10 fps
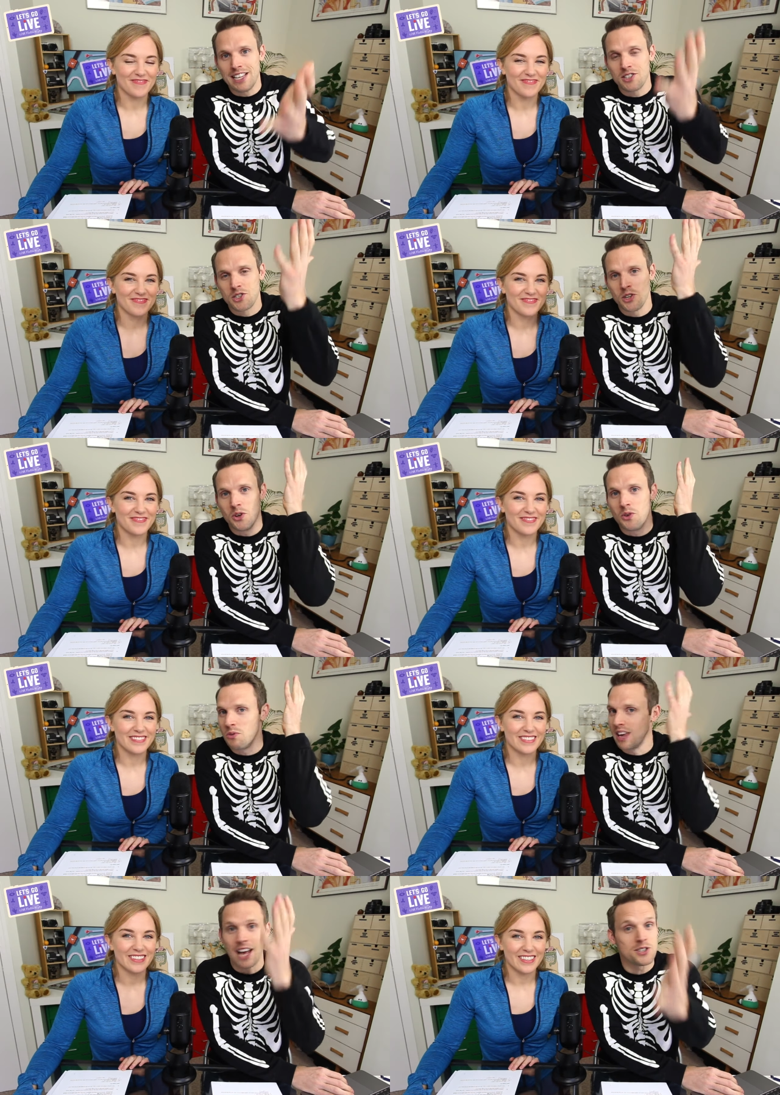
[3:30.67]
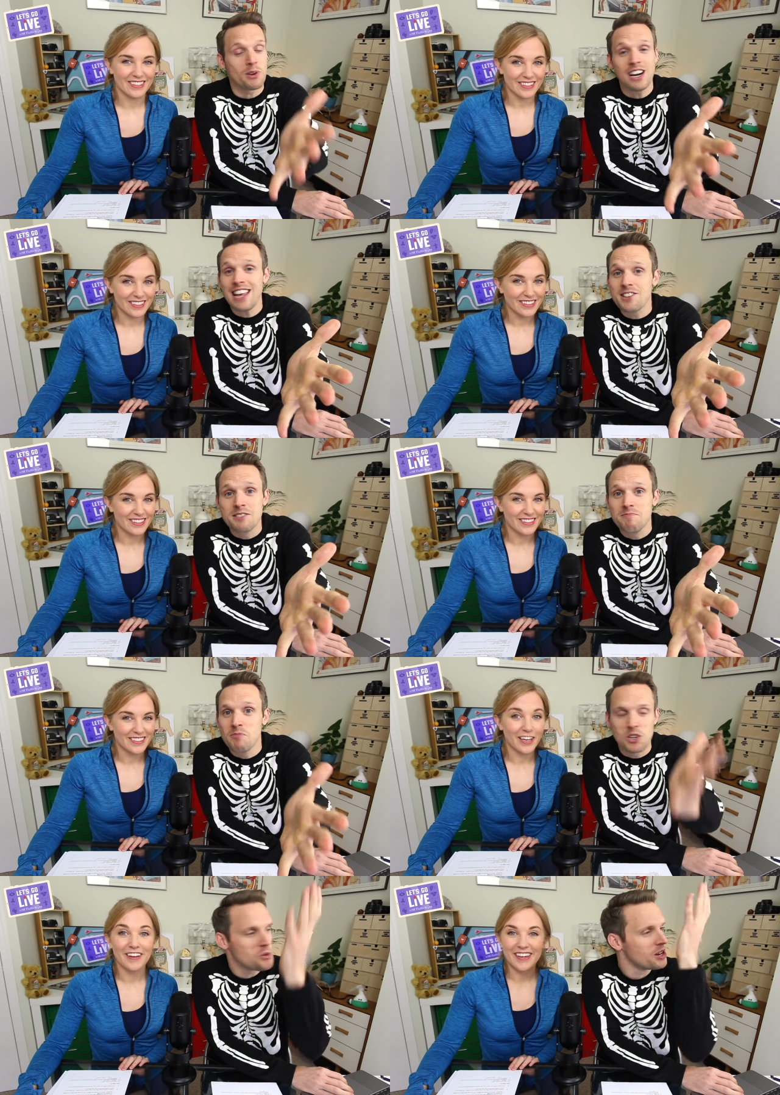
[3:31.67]
Speaker 1: is to guess what it is. We
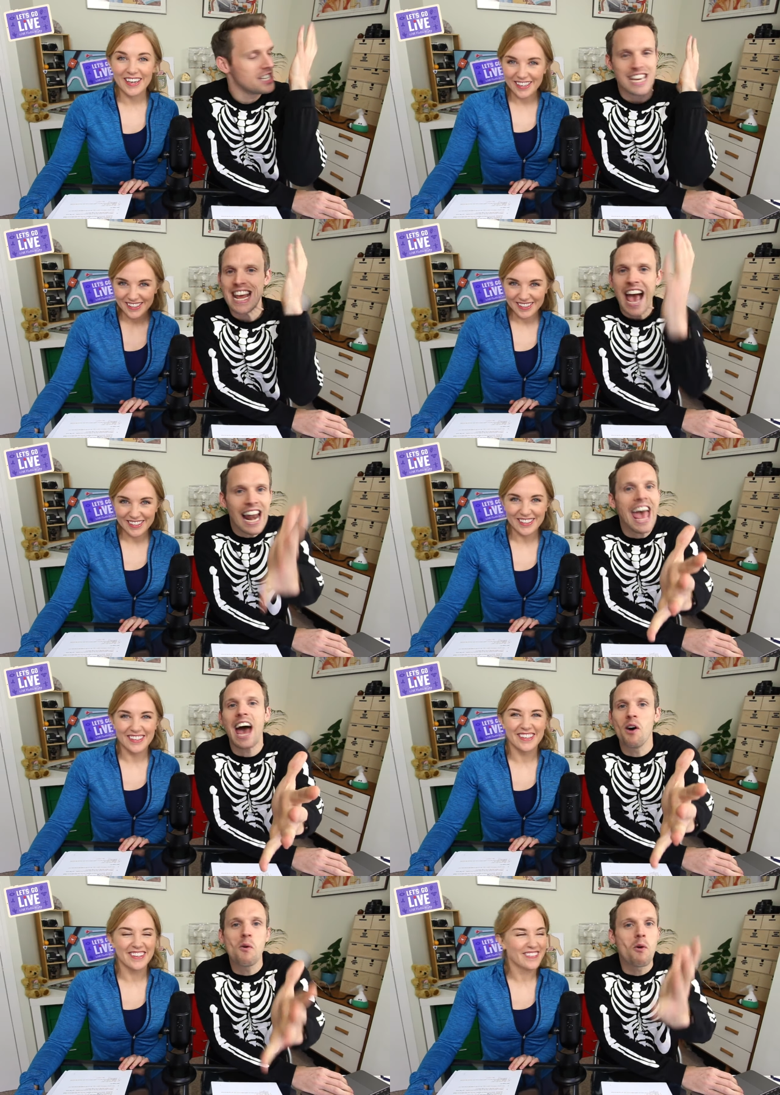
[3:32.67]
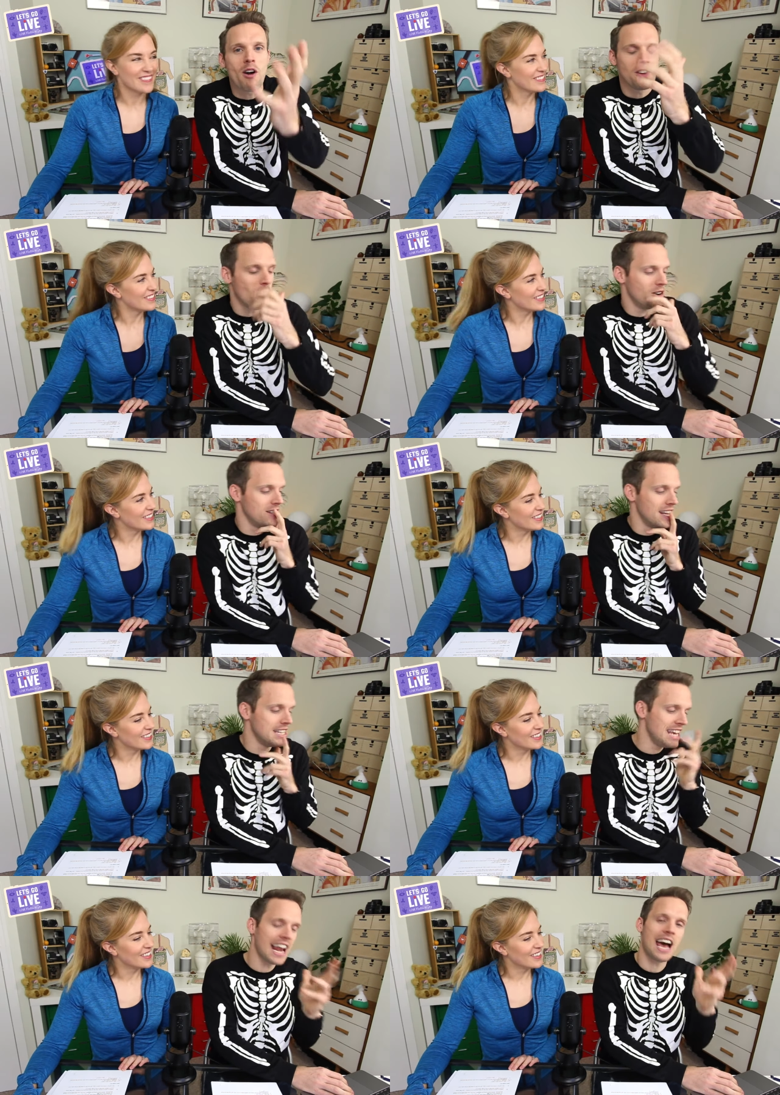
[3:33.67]
just want you to yell it out wherever you're watching this.
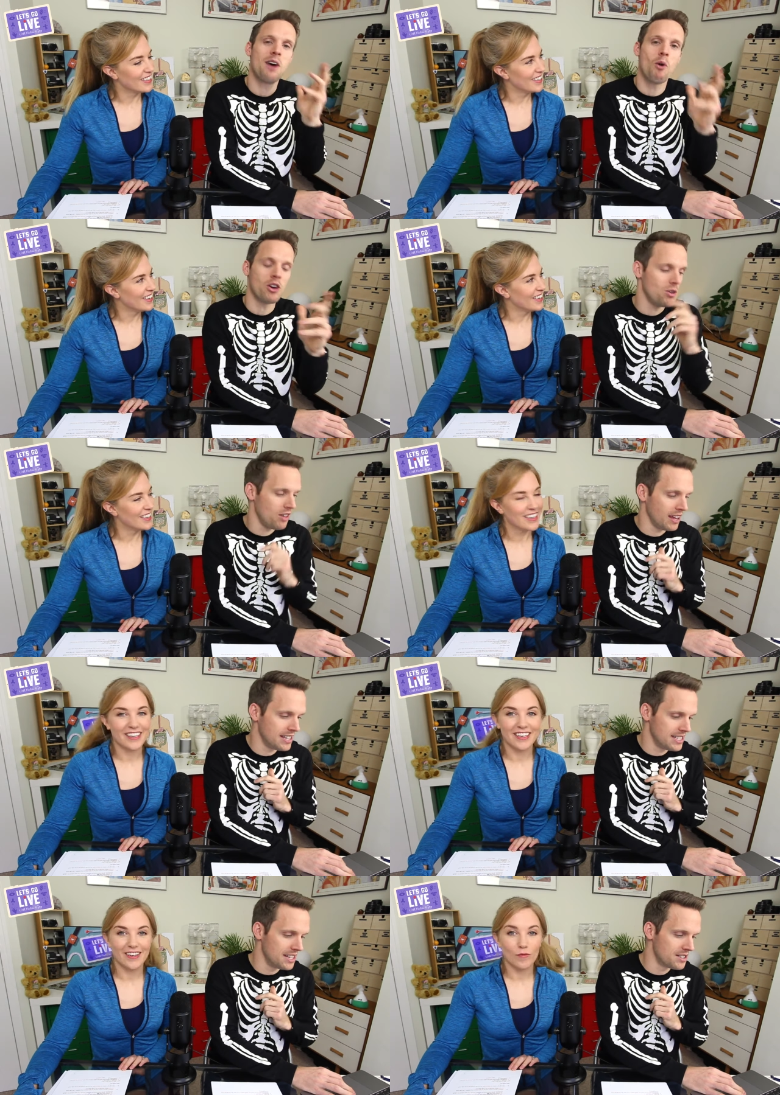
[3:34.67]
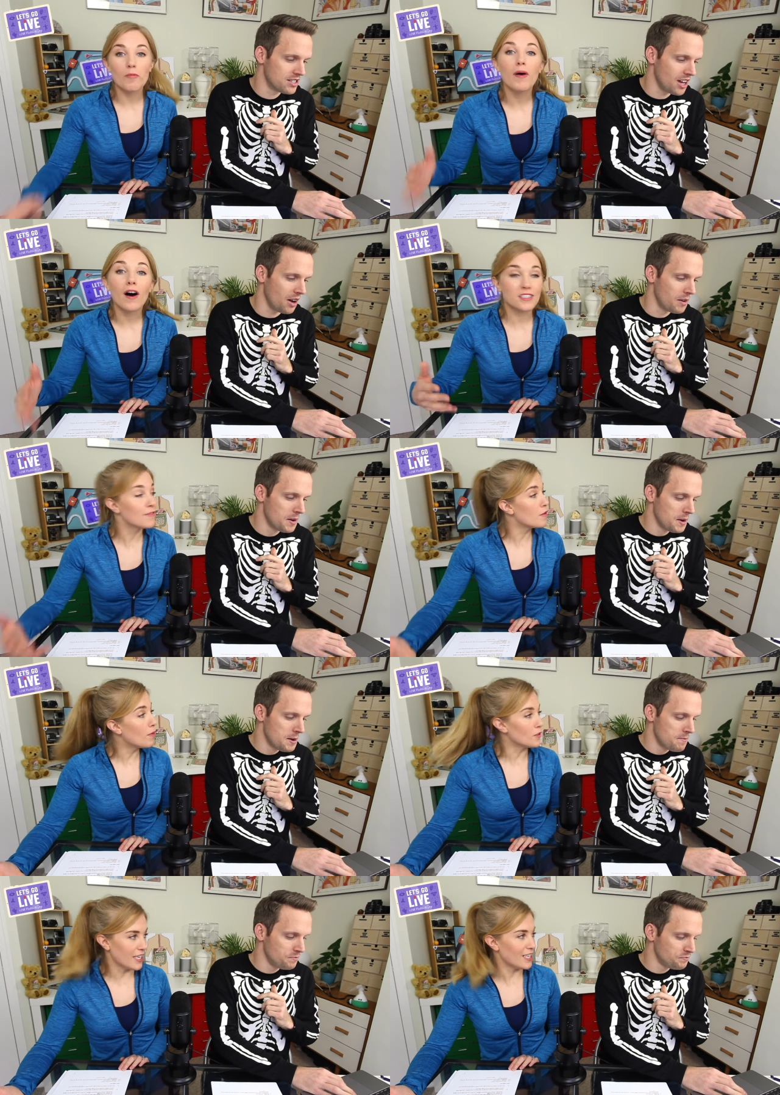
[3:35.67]
Yell out what you think this is. What so, part of
Speaker 2: the
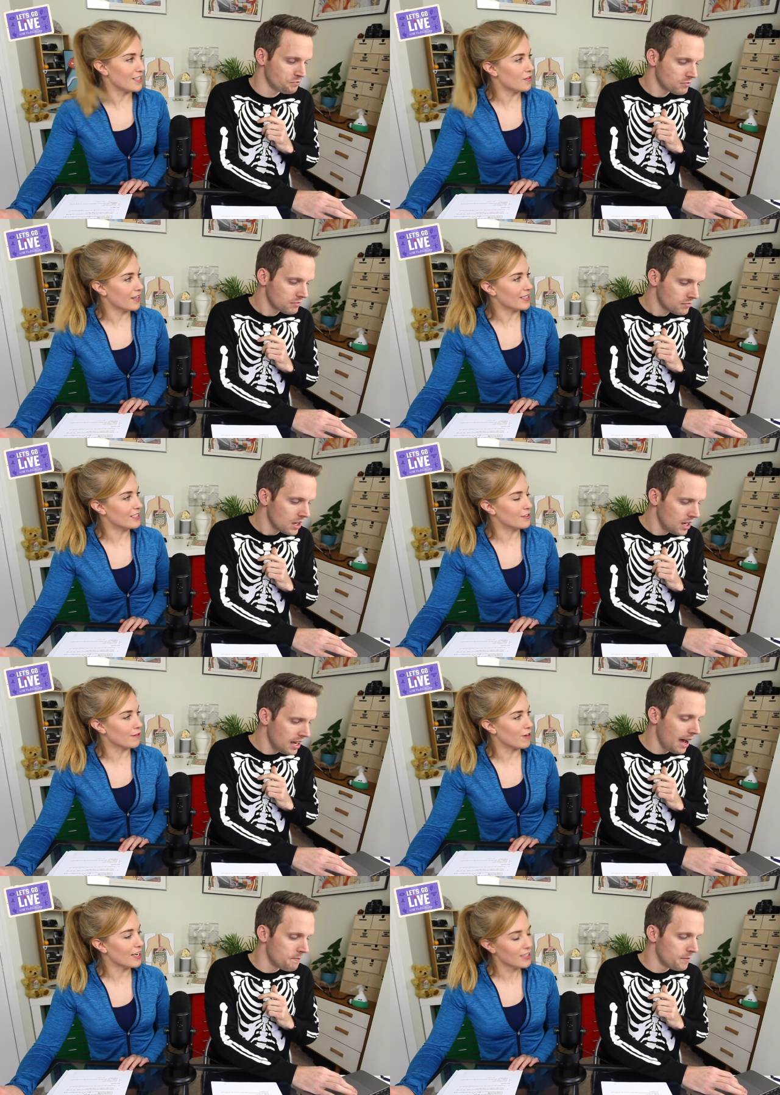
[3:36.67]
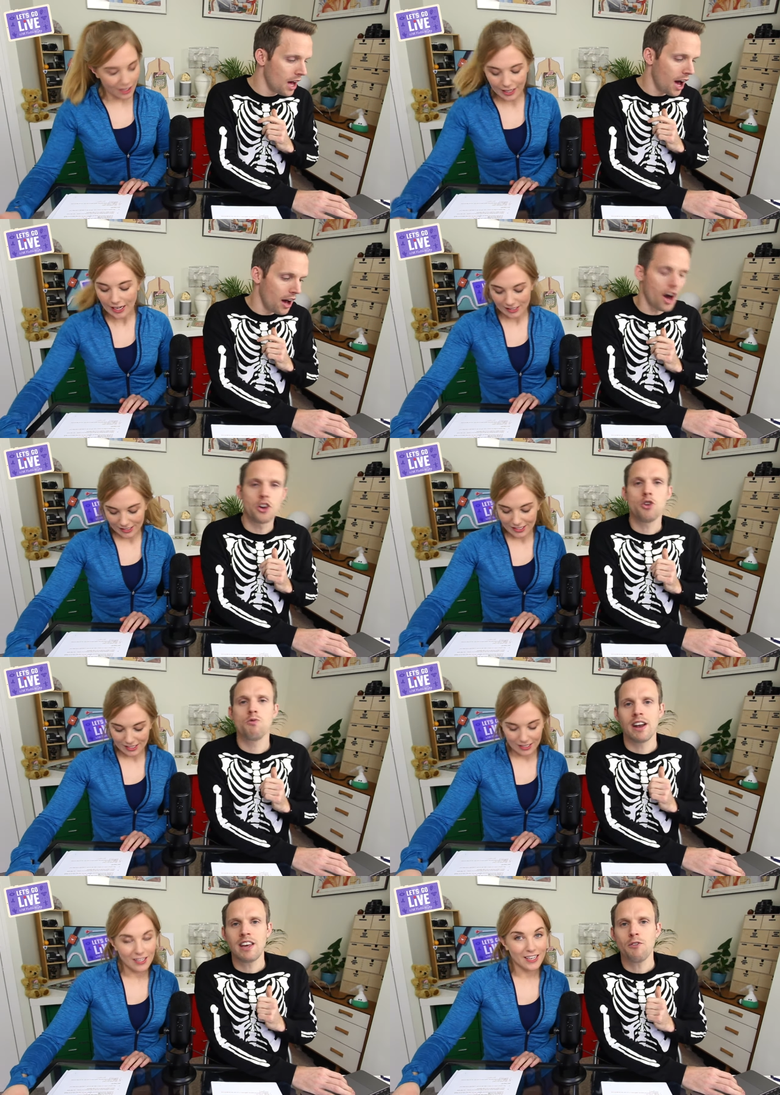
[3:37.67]
body you think this is up, yeah. right? Okay.
Speaker 1: Are you
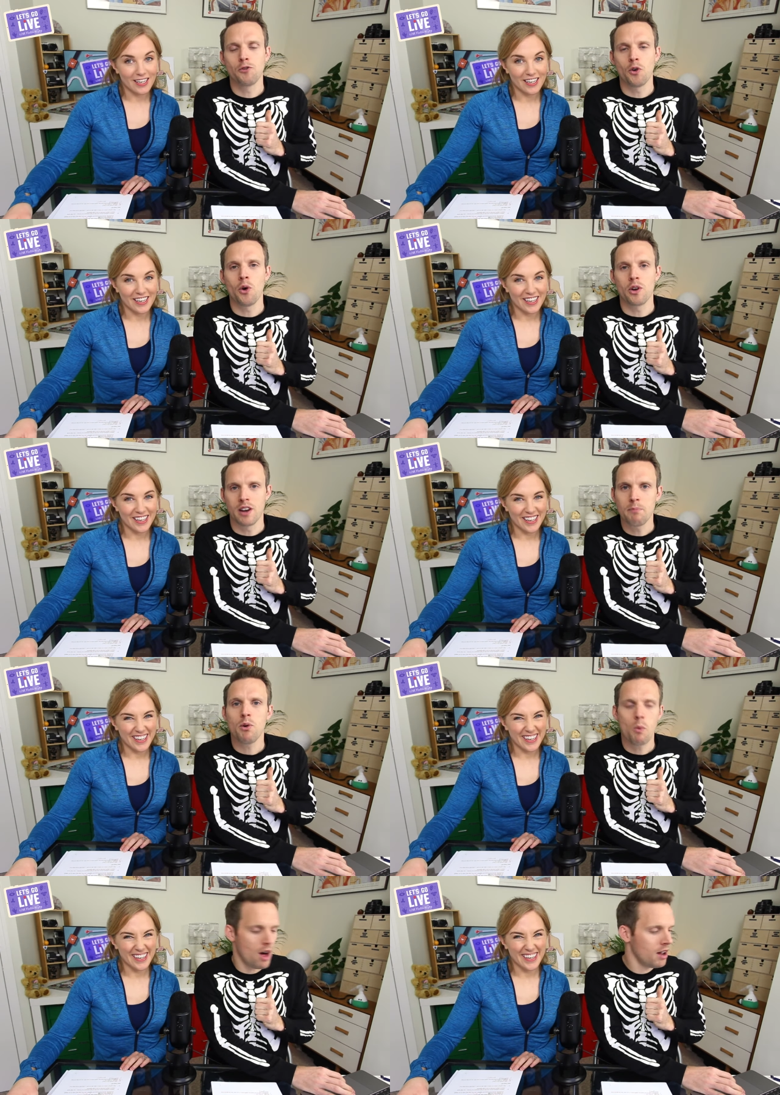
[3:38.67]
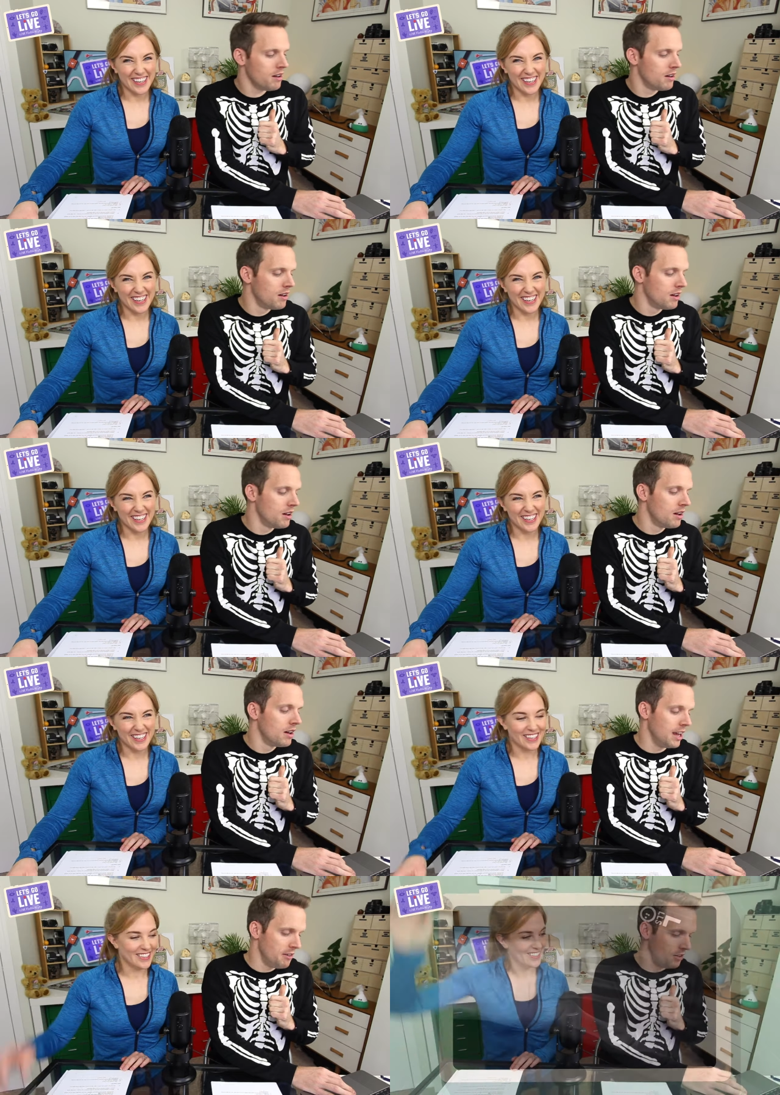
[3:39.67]
ready for number one?
Speaker 2: Here it